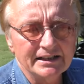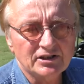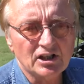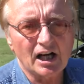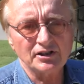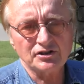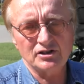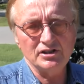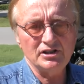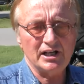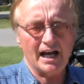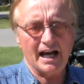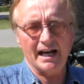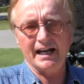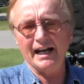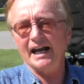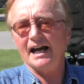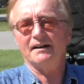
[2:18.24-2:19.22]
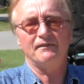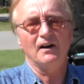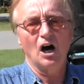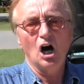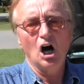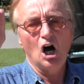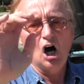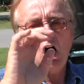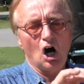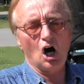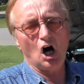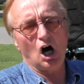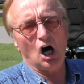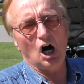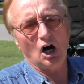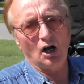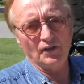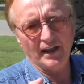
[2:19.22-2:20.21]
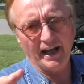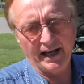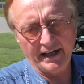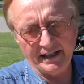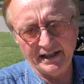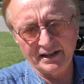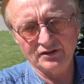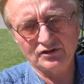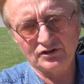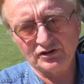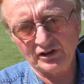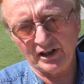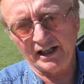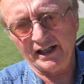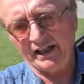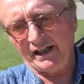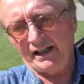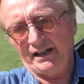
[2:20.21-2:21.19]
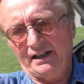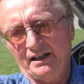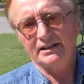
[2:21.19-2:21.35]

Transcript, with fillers: it doesn't yet have all that insane